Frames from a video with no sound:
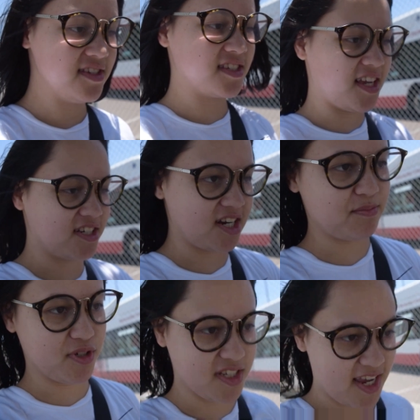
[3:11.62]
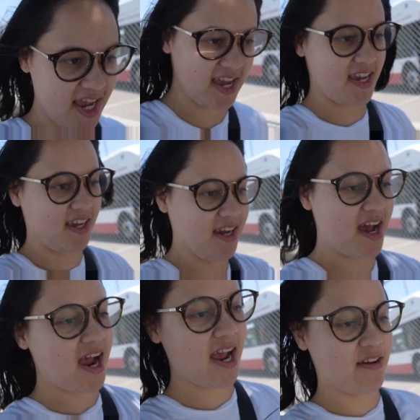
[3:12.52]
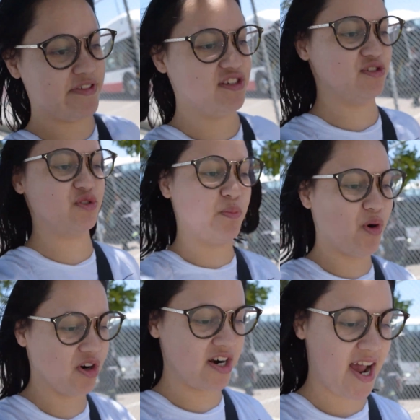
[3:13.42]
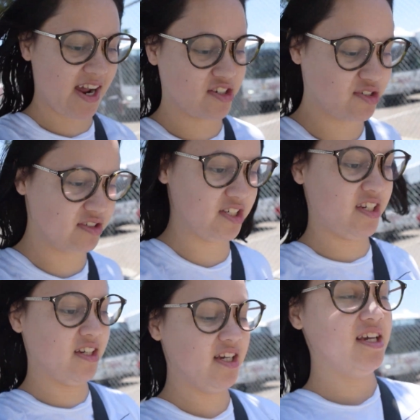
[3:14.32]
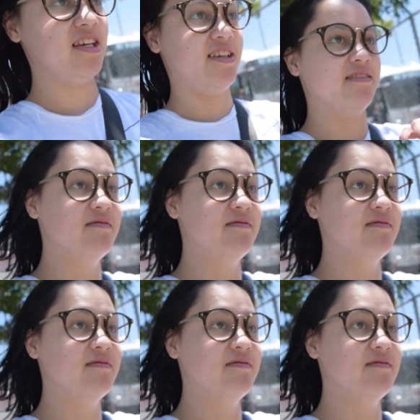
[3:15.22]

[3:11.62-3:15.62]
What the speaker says: the skate shop was like, hey, I have a used board actually. He